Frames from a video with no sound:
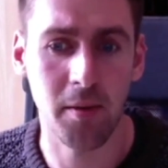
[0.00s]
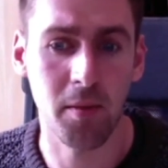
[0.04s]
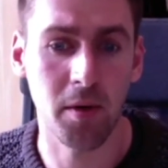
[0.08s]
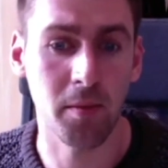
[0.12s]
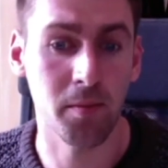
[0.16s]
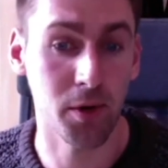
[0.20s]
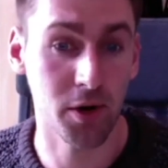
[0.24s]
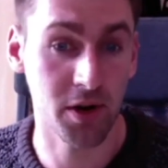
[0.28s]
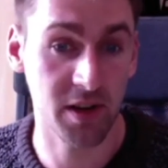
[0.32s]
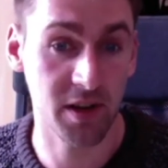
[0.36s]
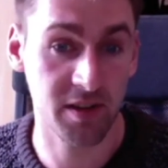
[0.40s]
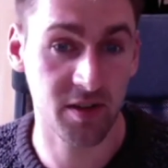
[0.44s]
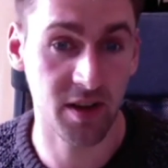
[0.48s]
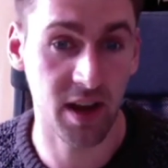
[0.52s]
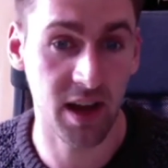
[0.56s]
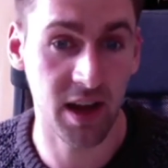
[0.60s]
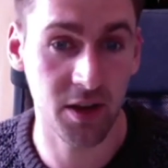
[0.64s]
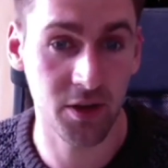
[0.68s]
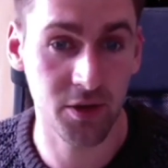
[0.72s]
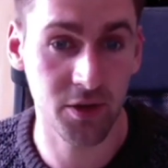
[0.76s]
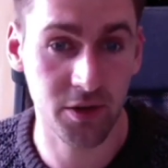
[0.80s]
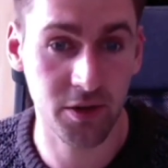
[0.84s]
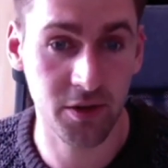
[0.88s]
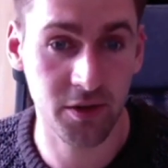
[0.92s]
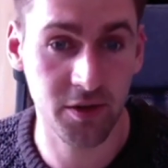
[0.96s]
Bernie
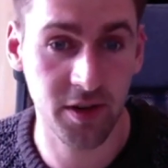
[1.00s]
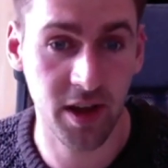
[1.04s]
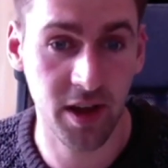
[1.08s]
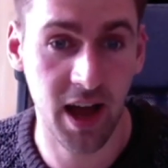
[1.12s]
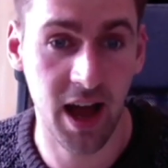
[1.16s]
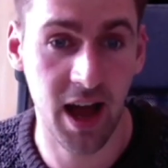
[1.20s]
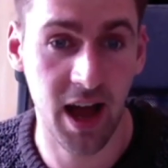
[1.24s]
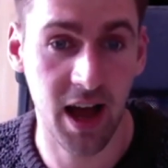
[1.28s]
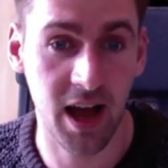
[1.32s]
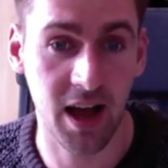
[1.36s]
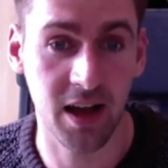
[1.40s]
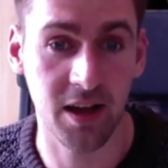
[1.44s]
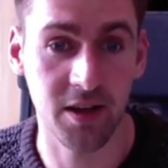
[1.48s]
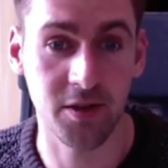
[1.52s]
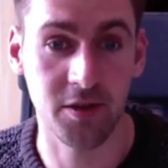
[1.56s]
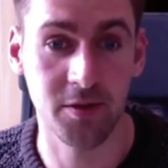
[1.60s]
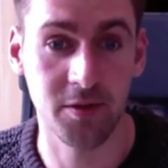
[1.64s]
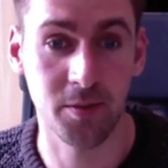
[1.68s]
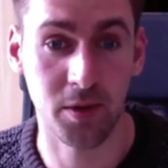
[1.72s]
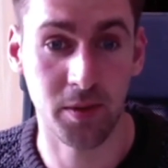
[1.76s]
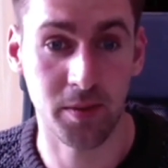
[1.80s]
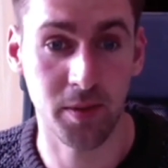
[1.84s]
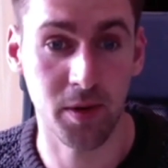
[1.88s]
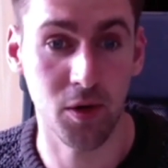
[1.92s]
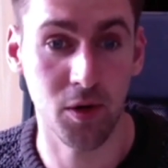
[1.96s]
Sanders has
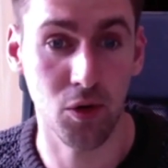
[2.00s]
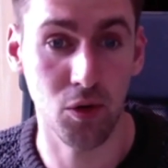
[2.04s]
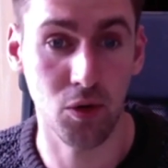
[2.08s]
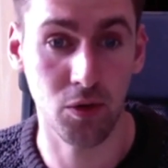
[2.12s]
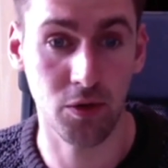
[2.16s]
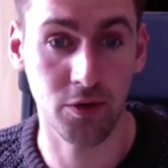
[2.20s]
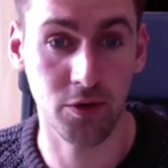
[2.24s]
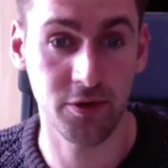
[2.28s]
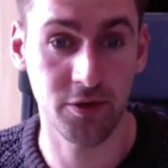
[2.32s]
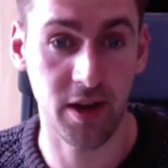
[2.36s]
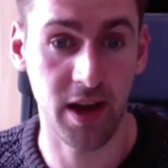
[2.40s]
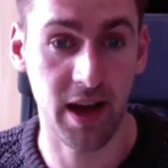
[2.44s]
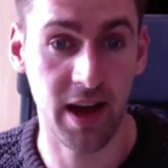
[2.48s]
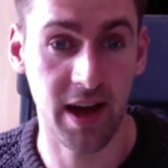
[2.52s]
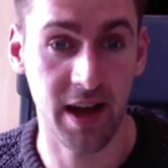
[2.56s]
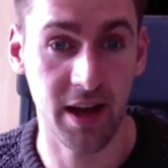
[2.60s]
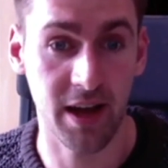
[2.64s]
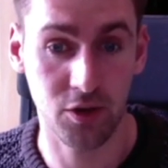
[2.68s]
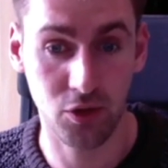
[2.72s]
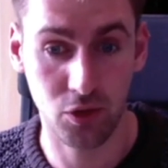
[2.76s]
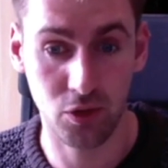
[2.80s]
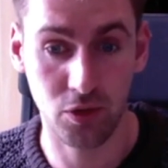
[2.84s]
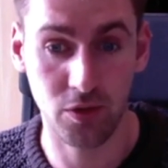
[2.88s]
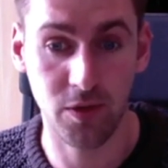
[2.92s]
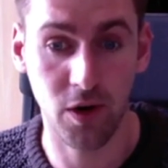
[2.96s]
proposed
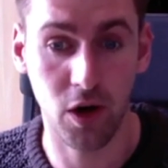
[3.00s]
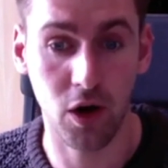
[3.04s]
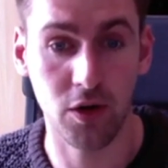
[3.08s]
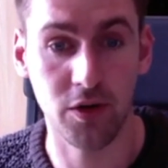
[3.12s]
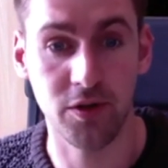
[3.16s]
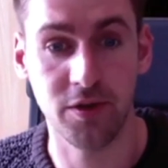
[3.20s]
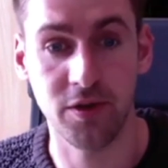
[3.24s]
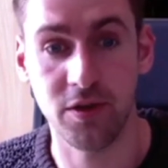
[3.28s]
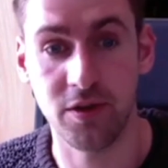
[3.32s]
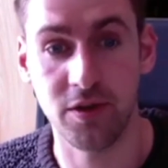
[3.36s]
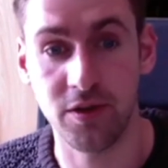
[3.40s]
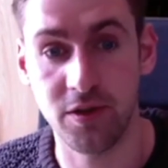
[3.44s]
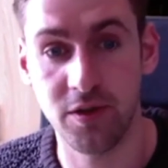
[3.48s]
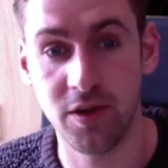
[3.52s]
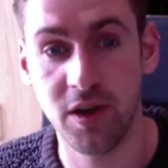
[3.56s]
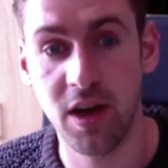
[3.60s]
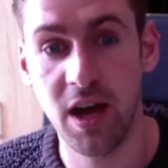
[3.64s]
$2,000